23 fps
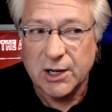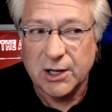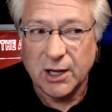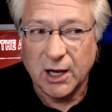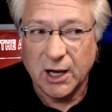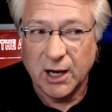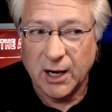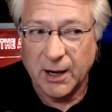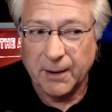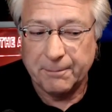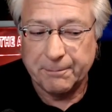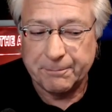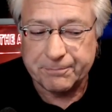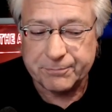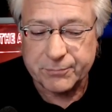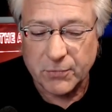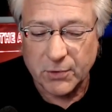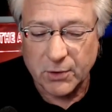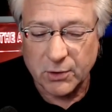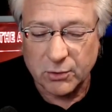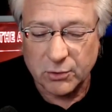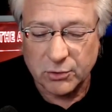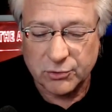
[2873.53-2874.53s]

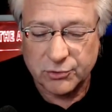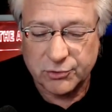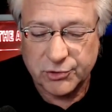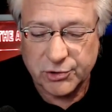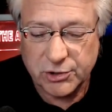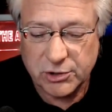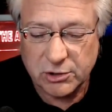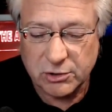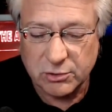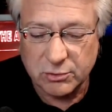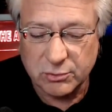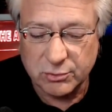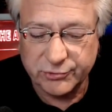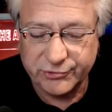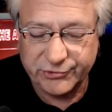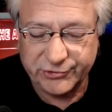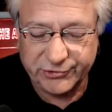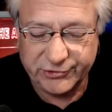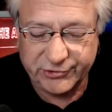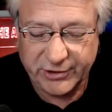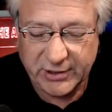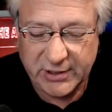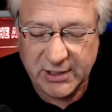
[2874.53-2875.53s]
Do you
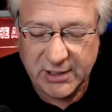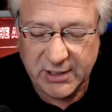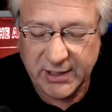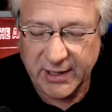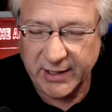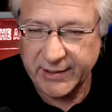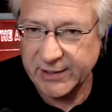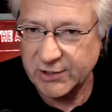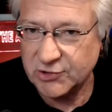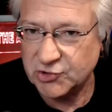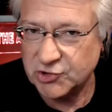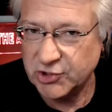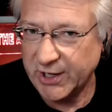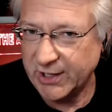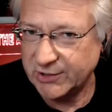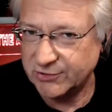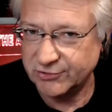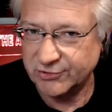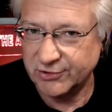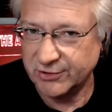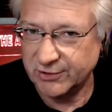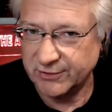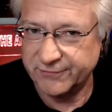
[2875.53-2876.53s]
see any
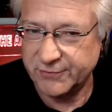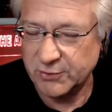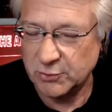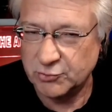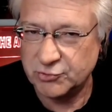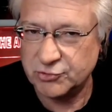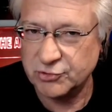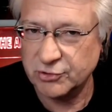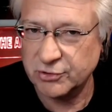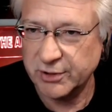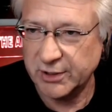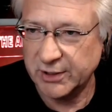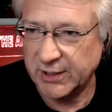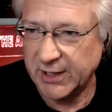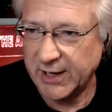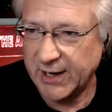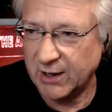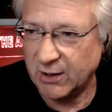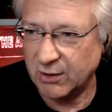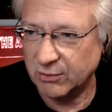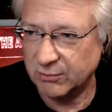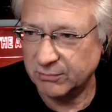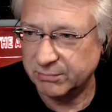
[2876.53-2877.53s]
changes in the future in
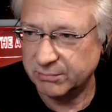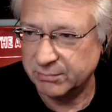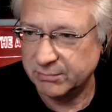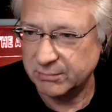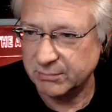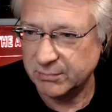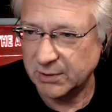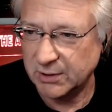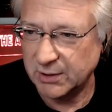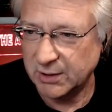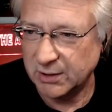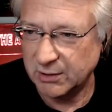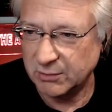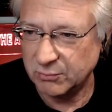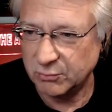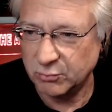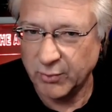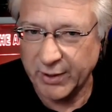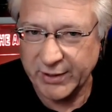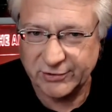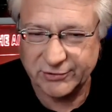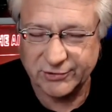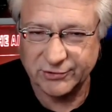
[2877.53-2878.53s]
how
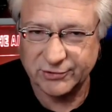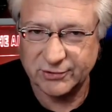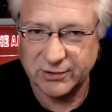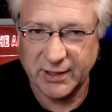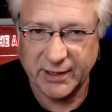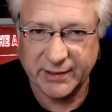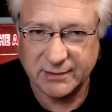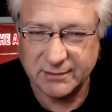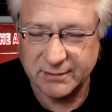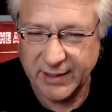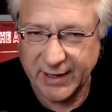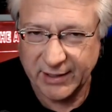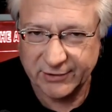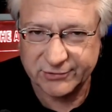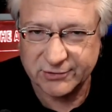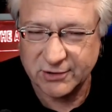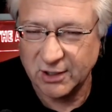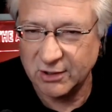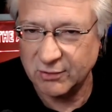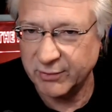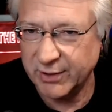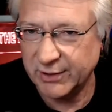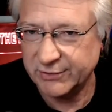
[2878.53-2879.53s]
races like
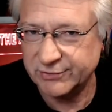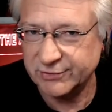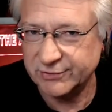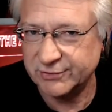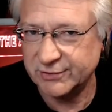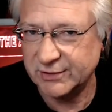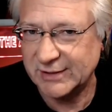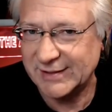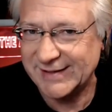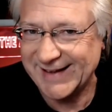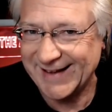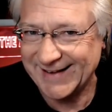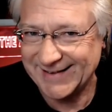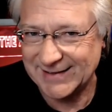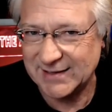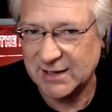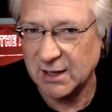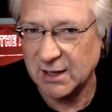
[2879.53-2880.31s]
NASCAR races get